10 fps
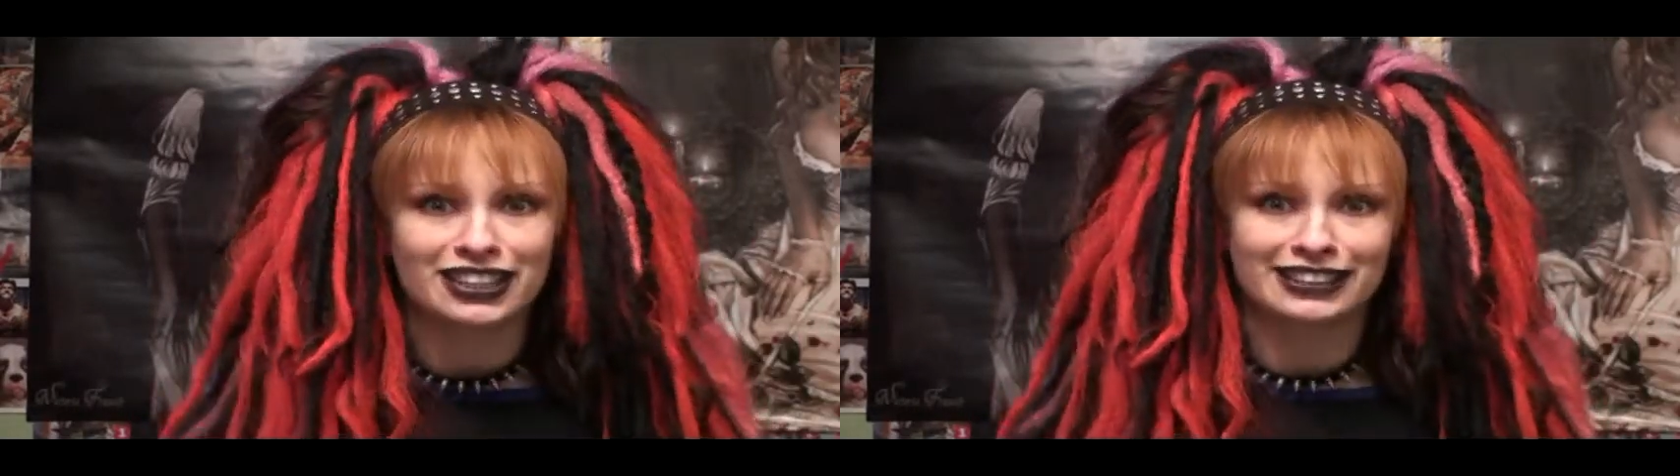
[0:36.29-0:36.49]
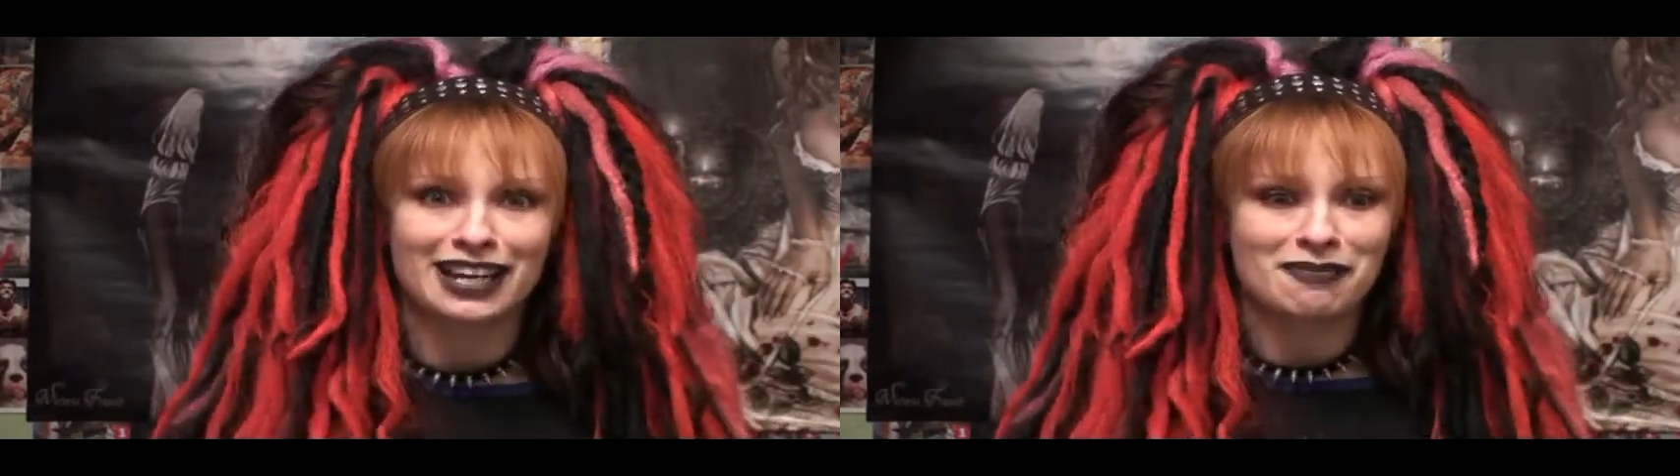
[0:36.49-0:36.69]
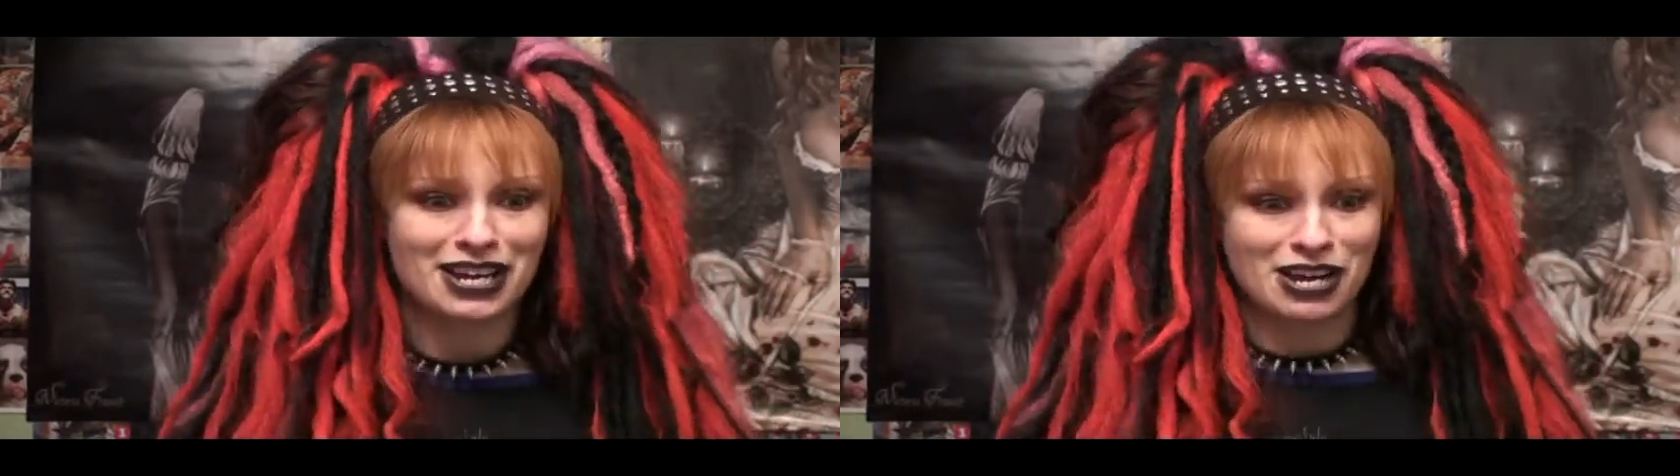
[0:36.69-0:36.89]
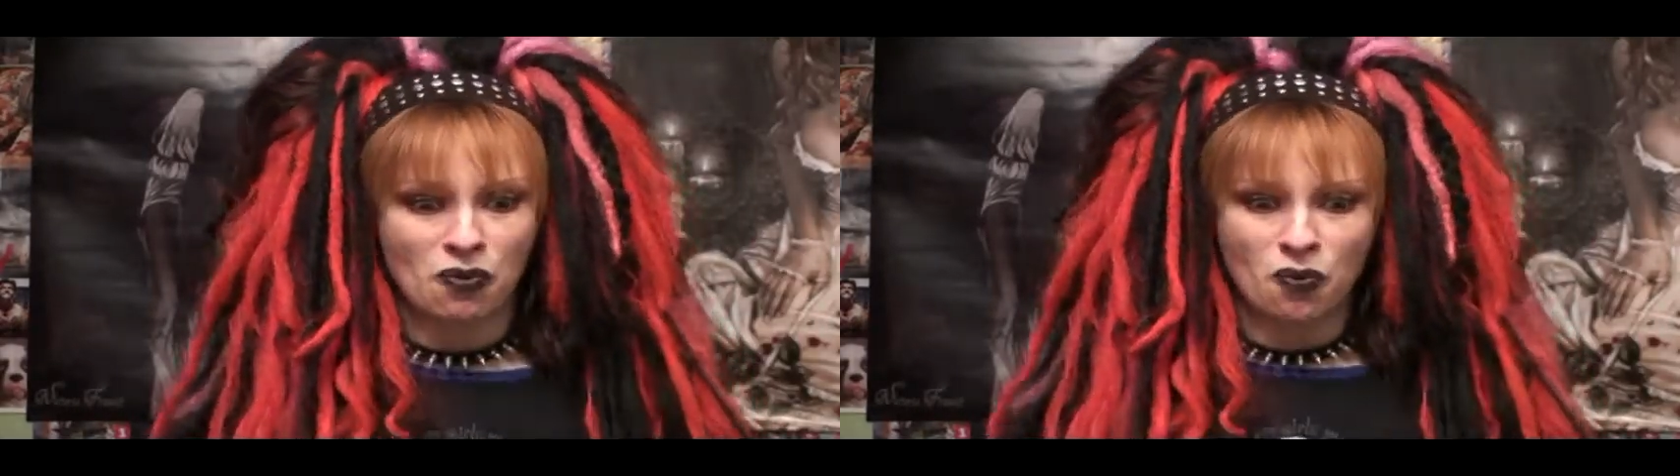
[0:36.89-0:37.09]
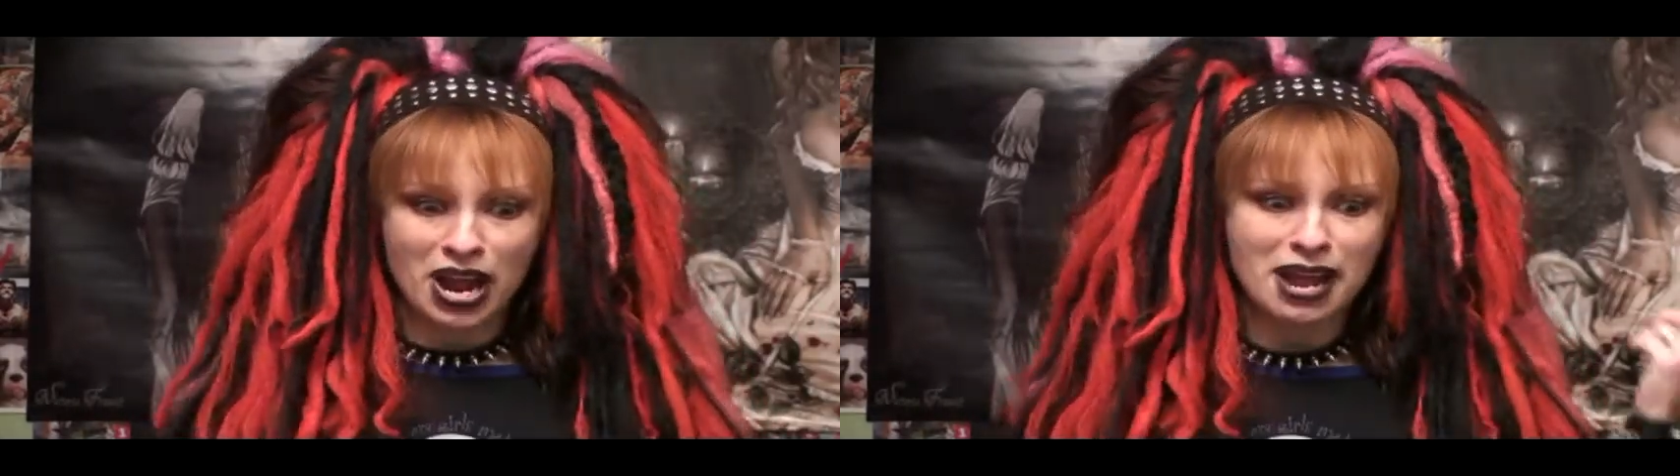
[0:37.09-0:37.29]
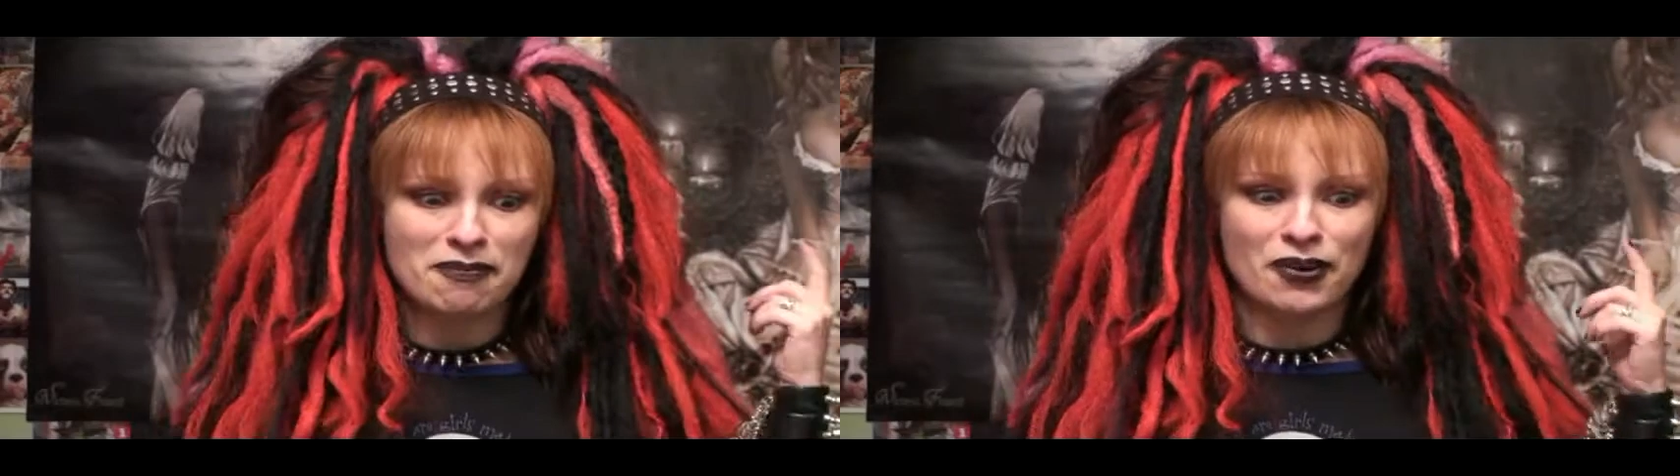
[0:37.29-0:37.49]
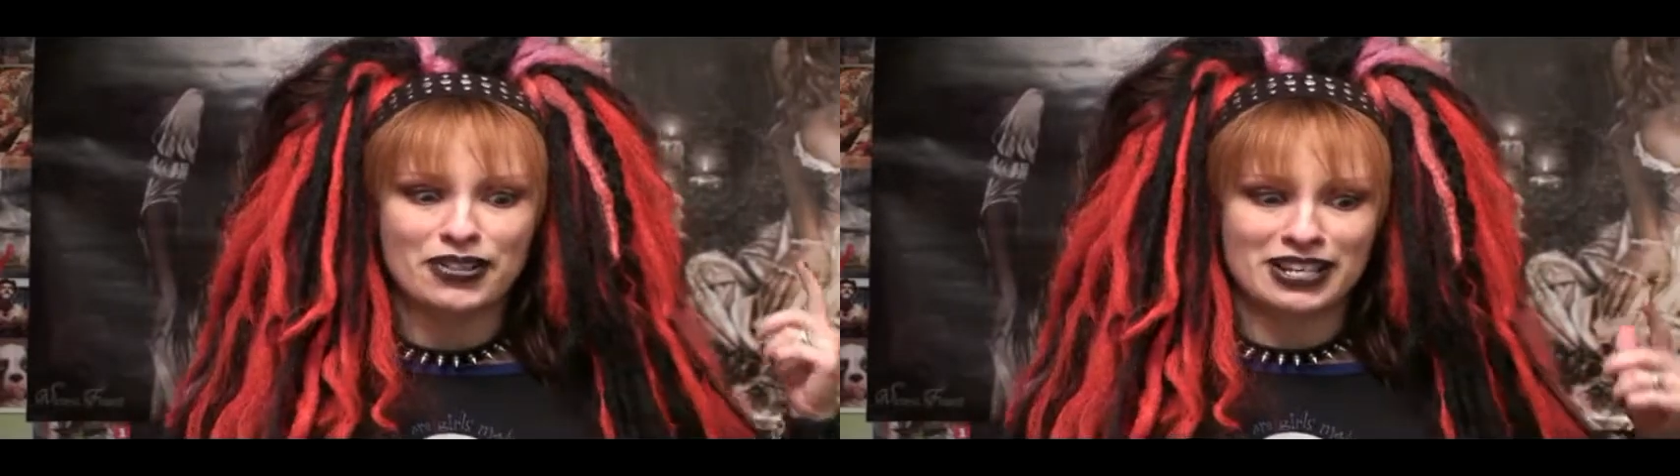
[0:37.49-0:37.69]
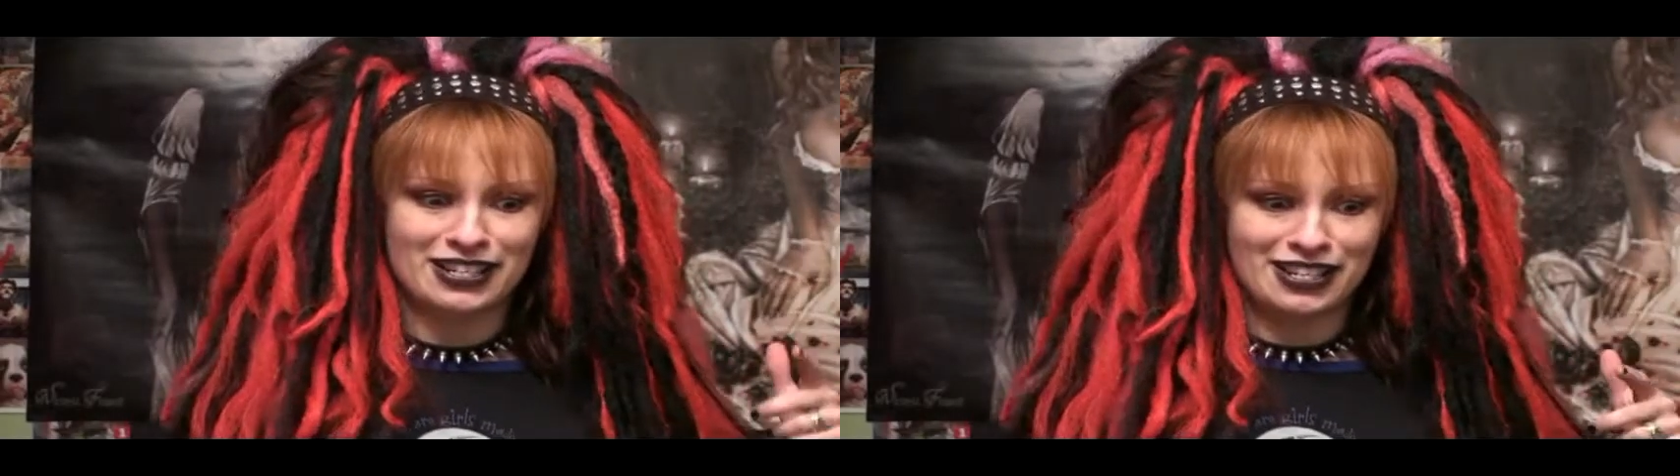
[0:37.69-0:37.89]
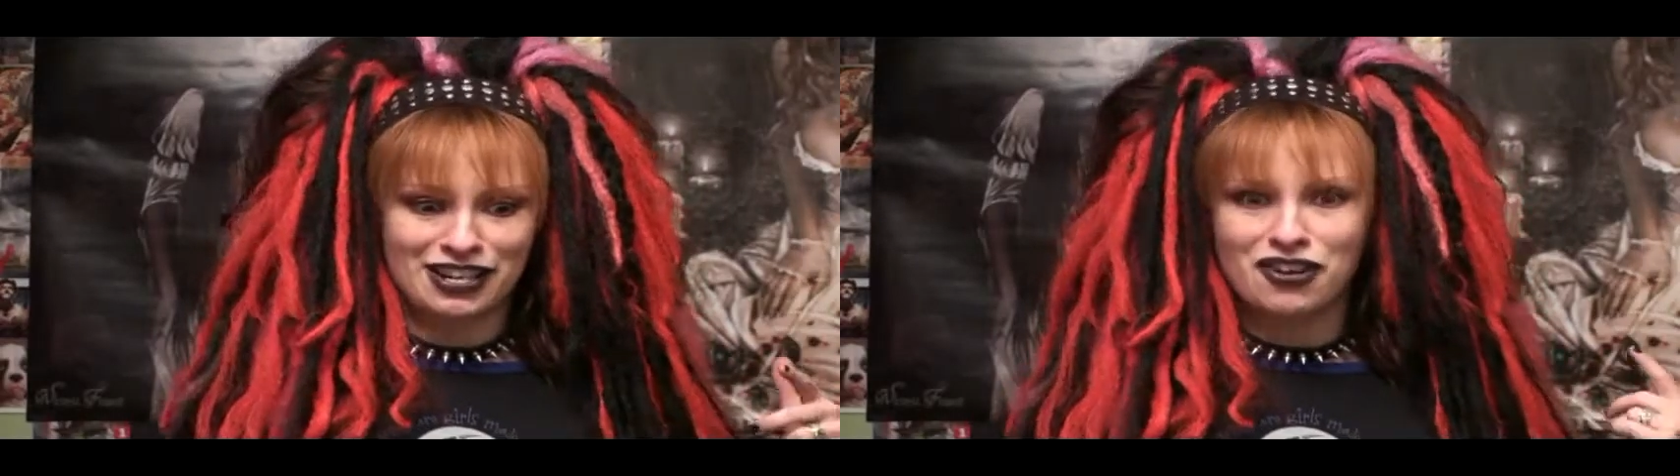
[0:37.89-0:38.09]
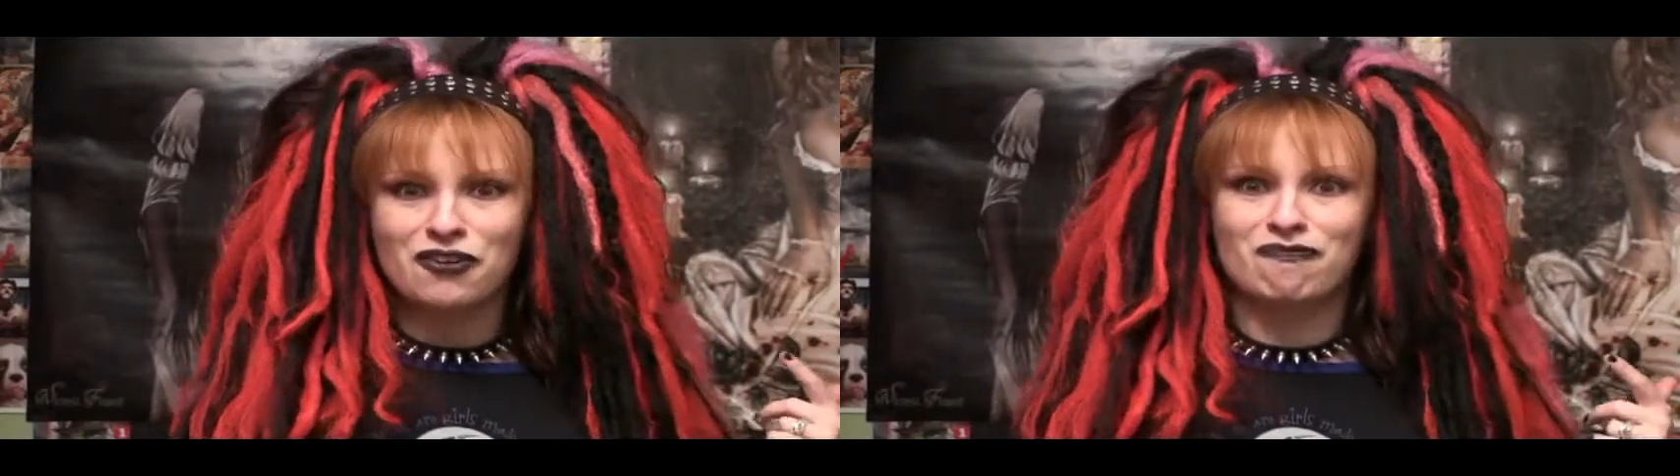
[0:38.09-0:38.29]
because I'm getting way more than
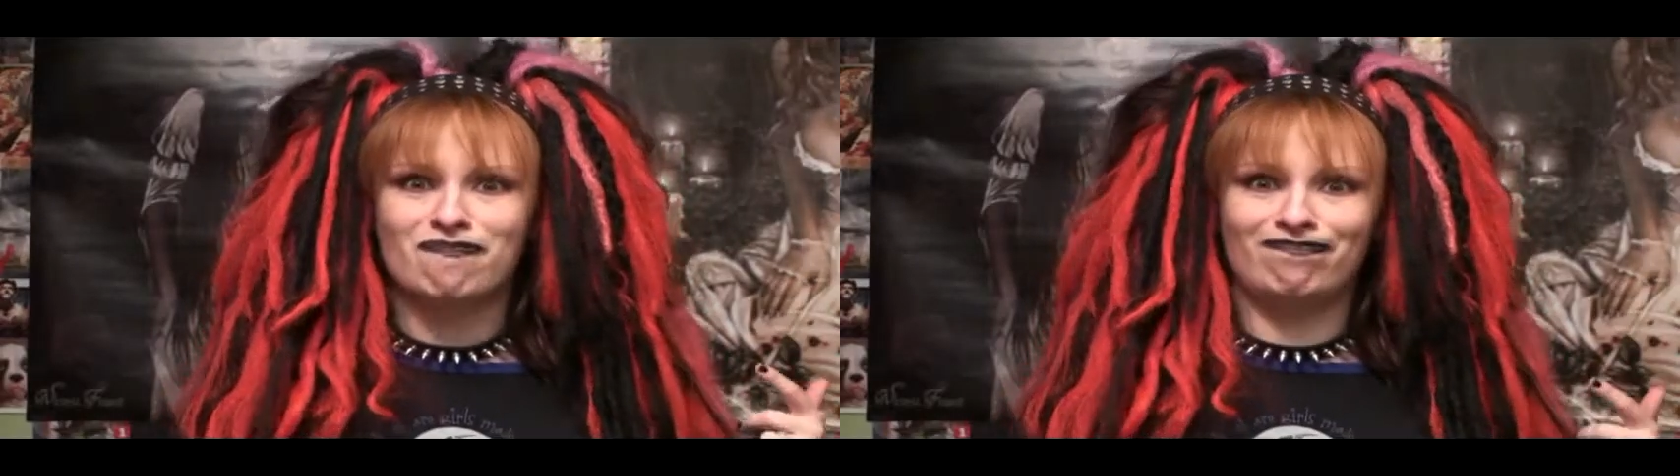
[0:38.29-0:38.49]
you